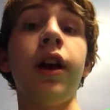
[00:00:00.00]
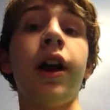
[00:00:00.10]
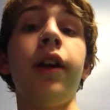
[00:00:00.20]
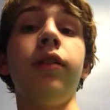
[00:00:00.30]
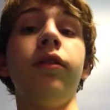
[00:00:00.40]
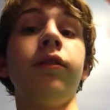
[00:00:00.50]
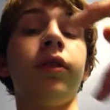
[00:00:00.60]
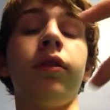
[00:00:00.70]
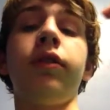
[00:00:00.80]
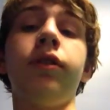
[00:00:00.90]
I do
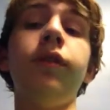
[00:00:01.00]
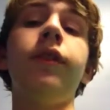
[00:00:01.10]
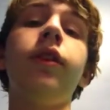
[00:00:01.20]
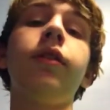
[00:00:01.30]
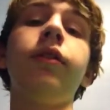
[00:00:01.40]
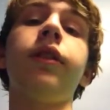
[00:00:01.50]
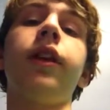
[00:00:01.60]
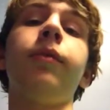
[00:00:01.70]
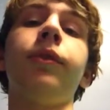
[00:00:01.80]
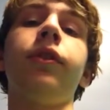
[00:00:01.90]
record two videos that
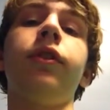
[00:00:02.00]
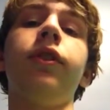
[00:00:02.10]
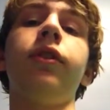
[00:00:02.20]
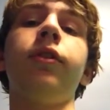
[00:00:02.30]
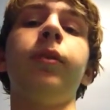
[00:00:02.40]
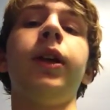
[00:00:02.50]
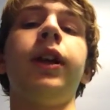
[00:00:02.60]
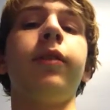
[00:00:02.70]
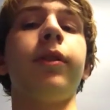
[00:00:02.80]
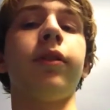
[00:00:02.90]
I upload to YouTube, and
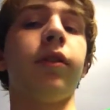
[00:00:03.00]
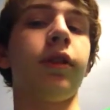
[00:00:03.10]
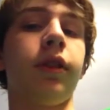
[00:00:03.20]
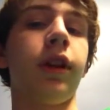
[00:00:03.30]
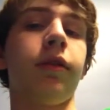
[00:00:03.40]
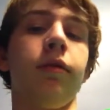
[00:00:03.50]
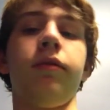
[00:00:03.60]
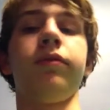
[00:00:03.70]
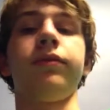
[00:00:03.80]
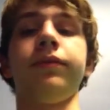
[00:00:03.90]
that's my recording schedule.
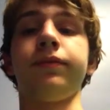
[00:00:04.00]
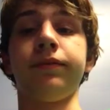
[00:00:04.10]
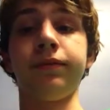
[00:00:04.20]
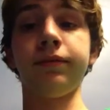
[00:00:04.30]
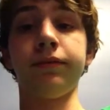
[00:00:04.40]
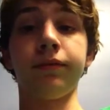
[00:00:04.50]
Mm-hmm.